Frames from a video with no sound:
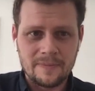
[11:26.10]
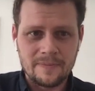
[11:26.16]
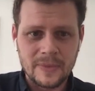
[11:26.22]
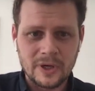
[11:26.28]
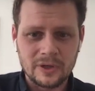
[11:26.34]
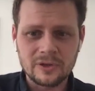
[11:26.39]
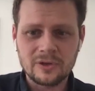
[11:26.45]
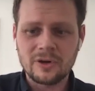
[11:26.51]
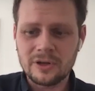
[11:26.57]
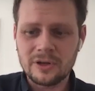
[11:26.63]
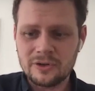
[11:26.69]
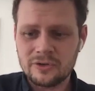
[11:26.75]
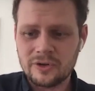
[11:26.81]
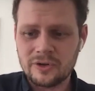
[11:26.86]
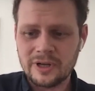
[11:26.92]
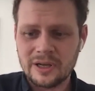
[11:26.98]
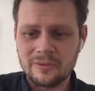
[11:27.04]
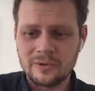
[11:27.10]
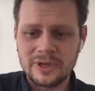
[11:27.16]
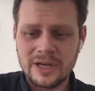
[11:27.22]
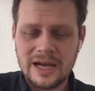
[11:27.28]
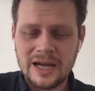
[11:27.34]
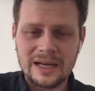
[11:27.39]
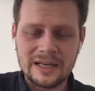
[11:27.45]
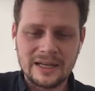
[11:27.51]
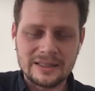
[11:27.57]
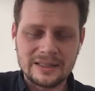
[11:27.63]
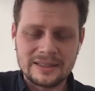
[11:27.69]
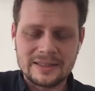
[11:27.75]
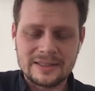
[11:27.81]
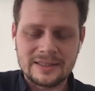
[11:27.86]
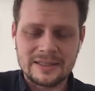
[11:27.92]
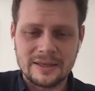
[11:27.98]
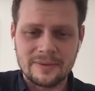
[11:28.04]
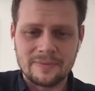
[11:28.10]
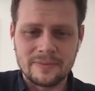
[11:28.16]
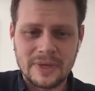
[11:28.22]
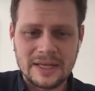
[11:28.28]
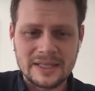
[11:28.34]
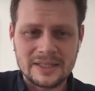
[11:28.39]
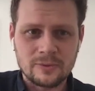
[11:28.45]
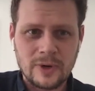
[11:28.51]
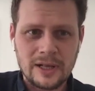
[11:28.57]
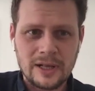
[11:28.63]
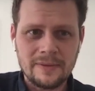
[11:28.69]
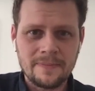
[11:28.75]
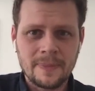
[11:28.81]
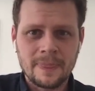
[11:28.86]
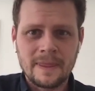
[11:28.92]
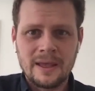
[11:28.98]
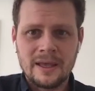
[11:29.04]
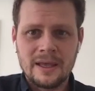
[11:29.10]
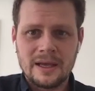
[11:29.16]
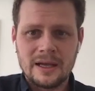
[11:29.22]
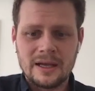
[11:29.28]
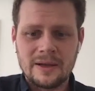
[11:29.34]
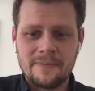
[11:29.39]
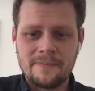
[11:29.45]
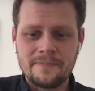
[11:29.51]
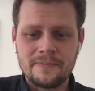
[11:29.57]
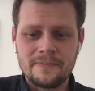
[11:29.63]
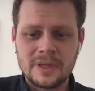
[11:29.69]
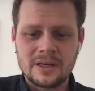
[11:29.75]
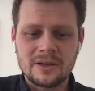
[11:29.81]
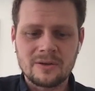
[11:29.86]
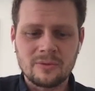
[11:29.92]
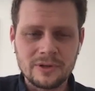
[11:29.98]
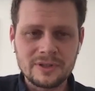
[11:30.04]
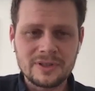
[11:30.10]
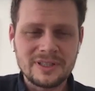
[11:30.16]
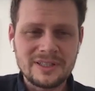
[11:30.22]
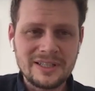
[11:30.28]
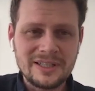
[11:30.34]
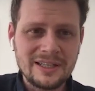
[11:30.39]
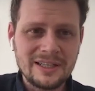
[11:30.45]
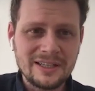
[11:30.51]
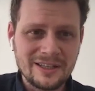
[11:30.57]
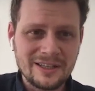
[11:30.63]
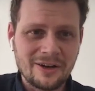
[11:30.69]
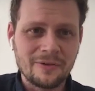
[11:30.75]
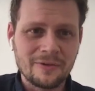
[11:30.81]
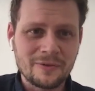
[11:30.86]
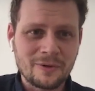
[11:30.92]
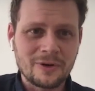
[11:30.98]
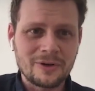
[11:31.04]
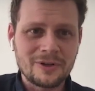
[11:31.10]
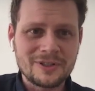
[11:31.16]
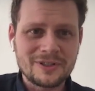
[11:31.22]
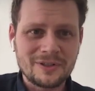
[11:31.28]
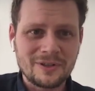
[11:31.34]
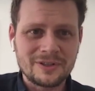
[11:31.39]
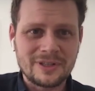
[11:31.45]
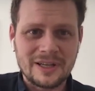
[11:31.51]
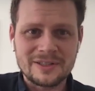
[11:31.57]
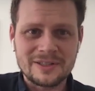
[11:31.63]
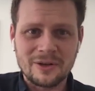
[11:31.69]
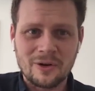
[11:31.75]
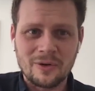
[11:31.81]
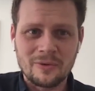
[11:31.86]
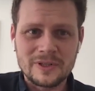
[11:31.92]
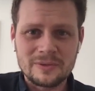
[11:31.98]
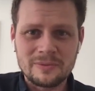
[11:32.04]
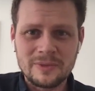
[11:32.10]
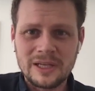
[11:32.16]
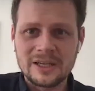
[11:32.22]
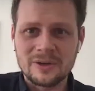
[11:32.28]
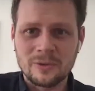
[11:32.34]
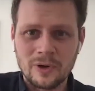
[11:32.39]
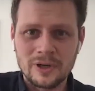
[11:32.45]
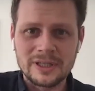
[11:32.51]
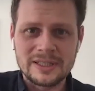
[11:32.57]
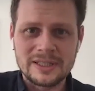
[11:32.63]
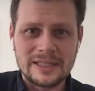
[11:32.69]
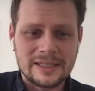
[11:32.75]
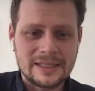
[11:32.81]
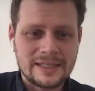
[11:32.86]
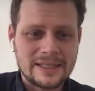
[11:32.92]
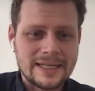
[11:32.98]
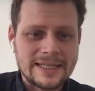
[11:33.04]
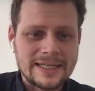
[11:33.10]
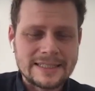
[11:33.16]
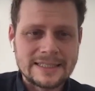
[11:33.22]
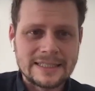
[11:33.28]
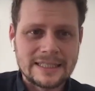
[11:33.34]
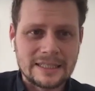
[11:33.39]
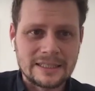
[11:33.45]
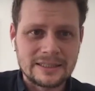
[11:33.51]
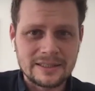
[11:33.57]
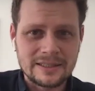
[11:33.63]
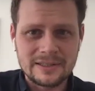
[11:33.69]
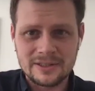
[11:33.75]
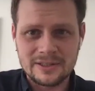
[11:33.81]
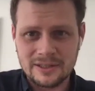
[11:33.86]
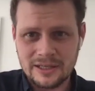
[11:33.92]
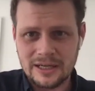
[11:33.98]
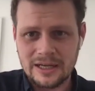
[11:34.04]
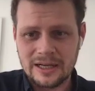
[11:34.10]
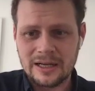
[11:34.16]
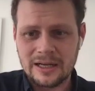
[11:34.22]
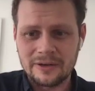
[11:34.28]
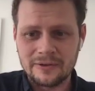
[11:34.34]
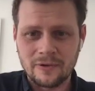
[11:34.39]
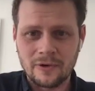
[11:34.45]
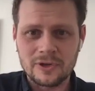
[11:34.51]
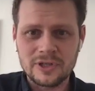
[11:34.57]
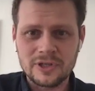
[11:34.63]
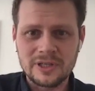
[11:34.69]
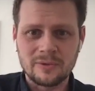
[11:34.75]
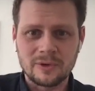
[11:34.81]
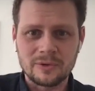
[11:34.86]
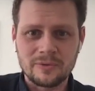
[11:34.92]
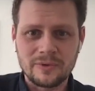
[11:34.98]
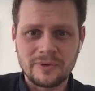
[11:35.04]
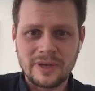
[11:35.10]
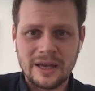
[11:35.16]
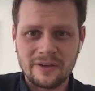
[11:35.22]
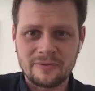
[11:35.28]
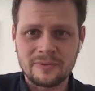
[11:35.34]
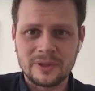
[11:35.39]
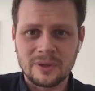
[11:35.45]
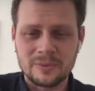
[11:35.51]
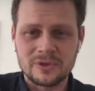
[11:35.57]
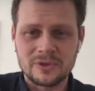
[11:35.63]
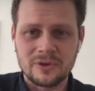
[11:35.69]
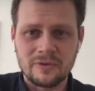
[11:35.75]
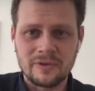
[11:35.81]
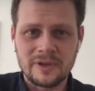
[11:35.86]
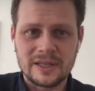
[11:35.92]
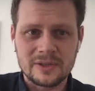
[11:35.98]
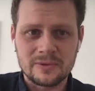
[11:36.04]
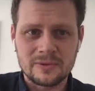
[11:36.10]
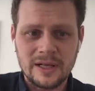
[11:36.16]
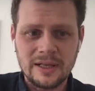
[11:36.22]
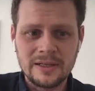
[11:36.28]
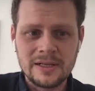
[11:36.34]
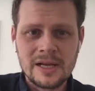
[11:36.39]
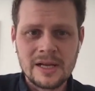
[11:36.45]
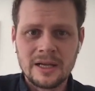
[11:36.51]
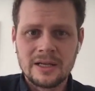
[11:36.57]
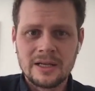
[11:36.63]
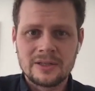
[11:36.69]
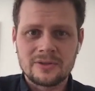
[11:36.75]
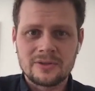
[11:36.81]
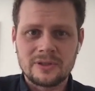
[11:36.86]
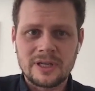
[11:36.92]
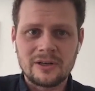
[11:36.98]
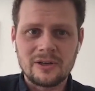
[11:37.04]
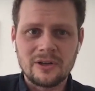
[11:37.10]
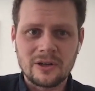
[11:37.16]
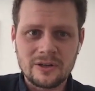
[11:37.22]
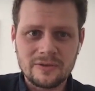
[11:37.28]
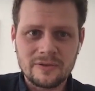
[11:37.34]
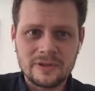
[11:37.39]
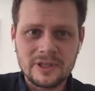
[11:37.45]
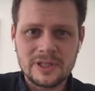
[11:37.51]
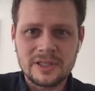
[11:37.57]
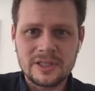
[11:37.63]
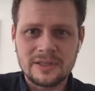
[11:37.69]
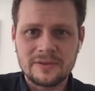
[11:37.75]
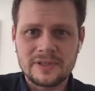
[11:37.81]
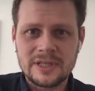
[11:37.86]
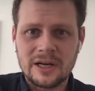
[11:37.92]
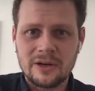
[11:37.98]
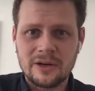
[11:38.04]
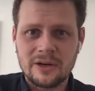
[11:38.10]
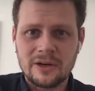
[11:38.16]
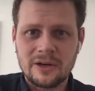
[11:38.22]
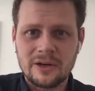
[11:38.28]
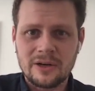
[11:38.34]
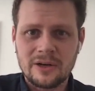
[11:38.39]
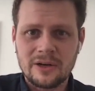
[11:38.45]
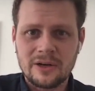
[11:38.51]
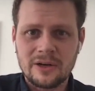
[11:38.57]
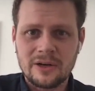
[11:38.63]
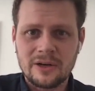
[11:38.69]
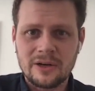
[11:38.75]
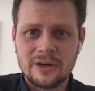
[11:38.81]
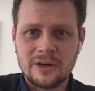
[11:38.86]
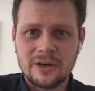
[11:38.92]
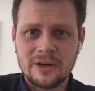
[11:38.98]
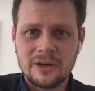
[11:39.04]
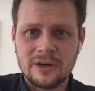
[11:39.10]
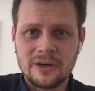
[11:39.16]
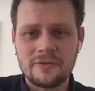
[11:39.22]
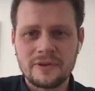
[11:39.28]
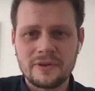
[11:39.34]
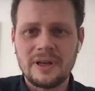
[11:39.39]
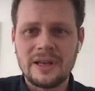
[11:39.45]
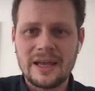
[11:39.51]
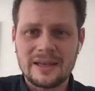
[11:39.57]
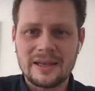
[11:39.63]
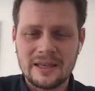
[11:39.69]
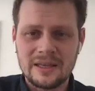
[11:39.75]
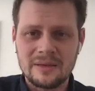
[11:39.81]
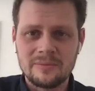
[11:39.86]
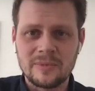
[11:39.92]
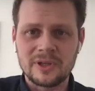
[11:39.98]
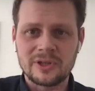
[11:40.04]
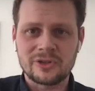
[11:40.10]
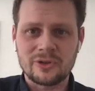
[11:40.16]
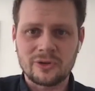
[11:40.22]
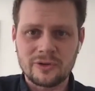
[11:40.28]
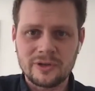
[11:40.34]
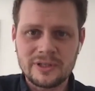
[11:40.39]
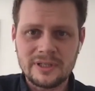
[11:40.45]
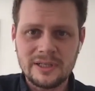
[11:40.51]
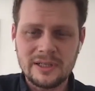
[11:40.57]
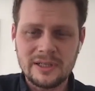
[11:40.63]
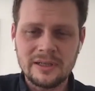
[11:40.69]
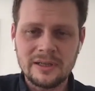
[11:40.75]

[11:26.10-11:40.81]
On the contrary, I want to highlight this as well. Quantity, of course, doesn't always mean quality. And this is unfortunately what we have been observing as well. So there are a lot of initiatives out there, but I think they're often lacking maturity,